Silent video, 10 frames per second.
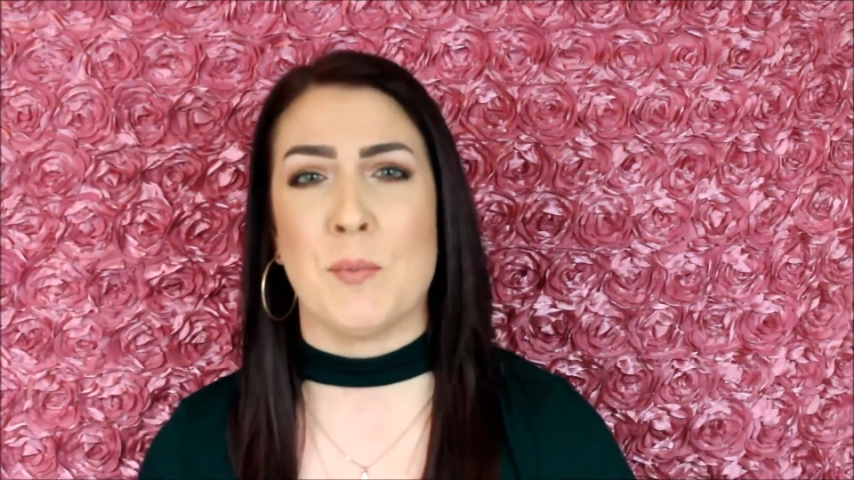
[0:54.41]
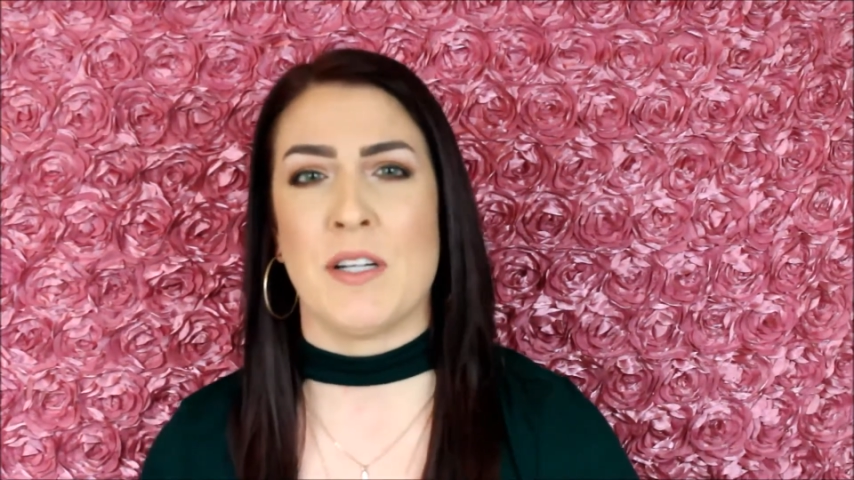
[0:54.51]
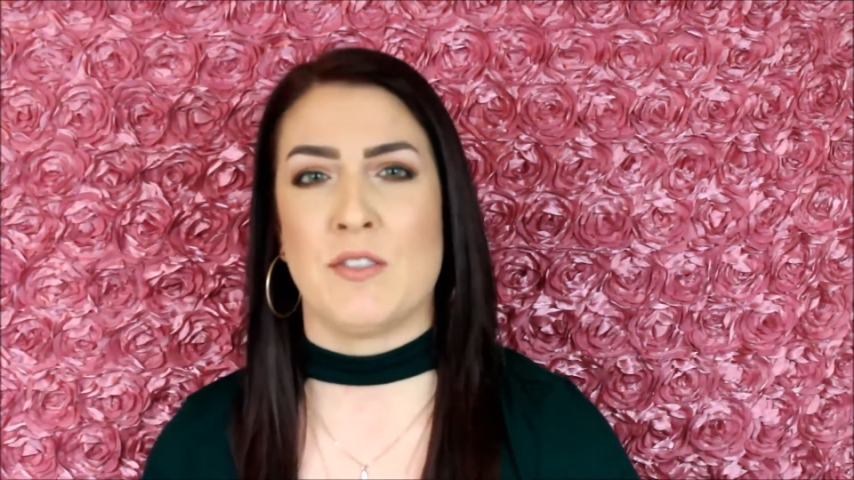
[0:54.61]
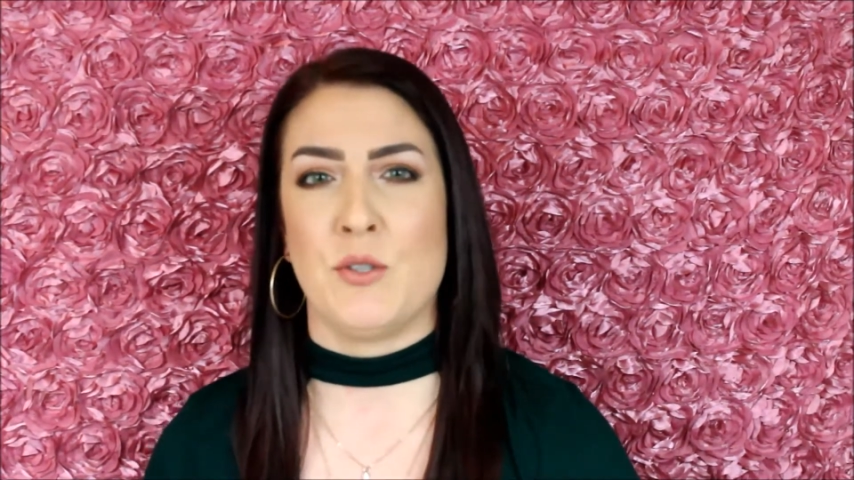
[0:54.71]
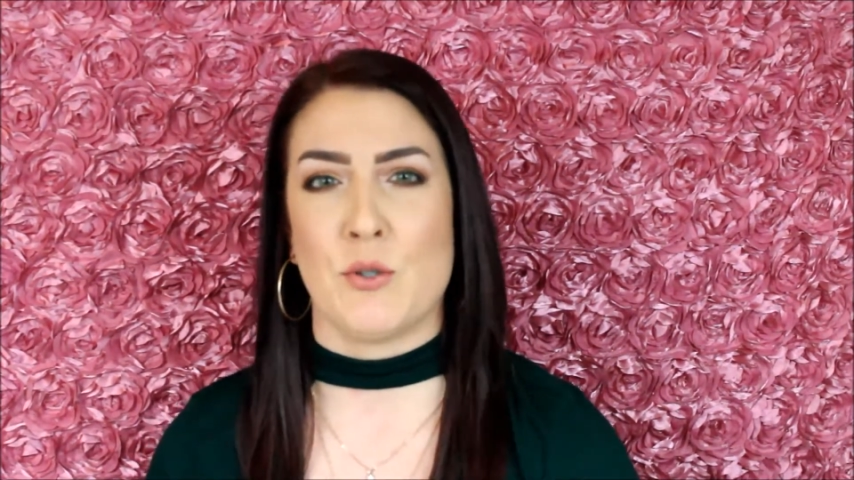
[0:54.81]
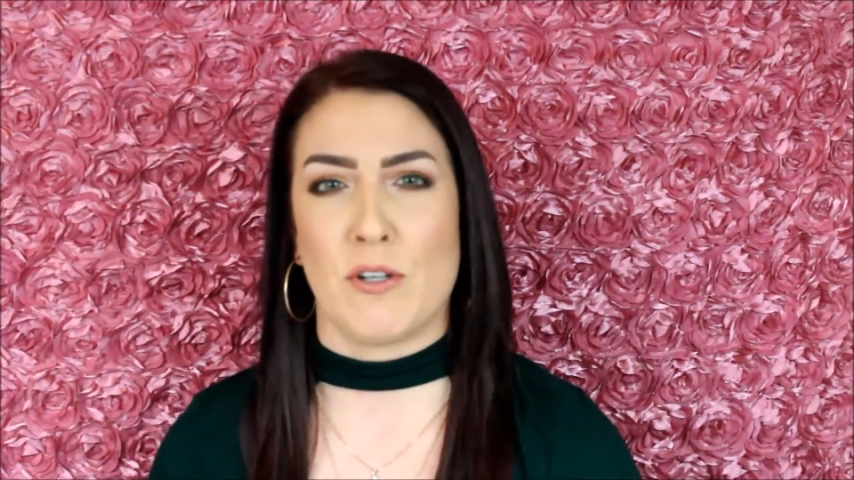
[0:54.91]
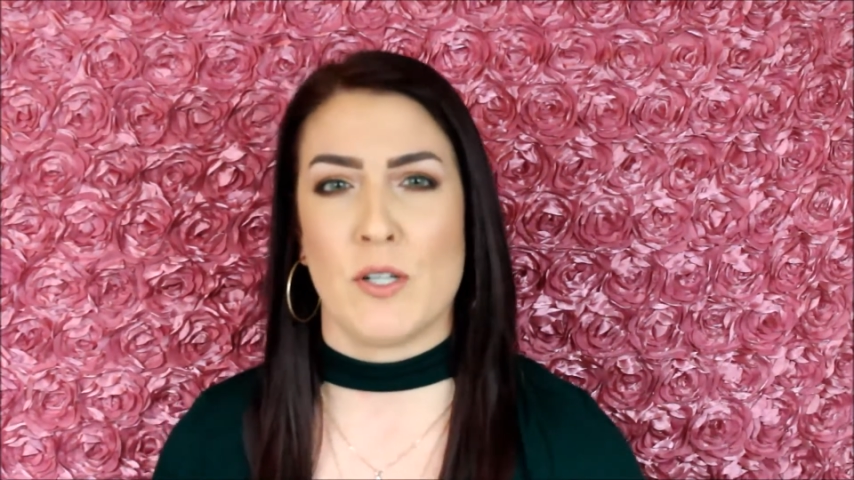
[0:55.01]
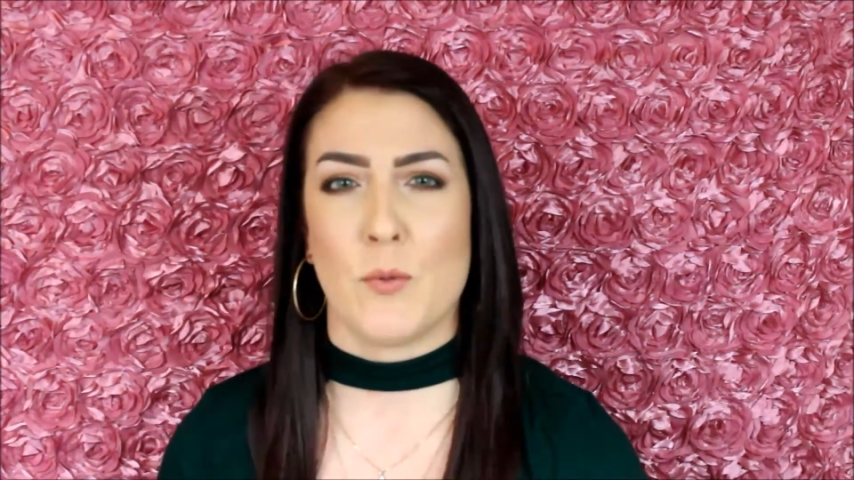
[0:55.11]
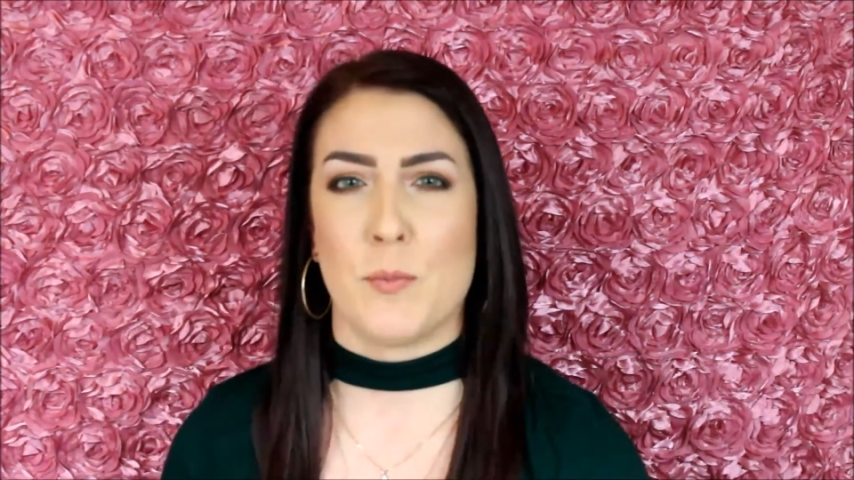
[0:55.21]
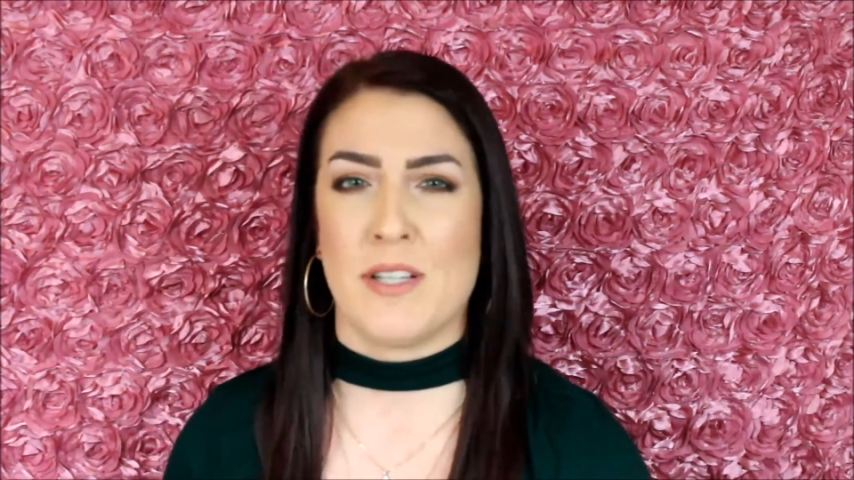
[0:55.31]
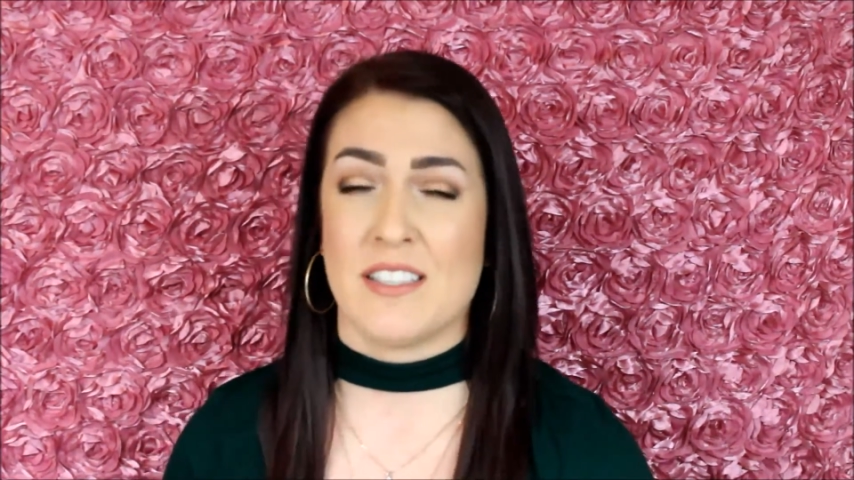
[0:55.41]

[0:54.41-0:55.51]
a tutorial would be a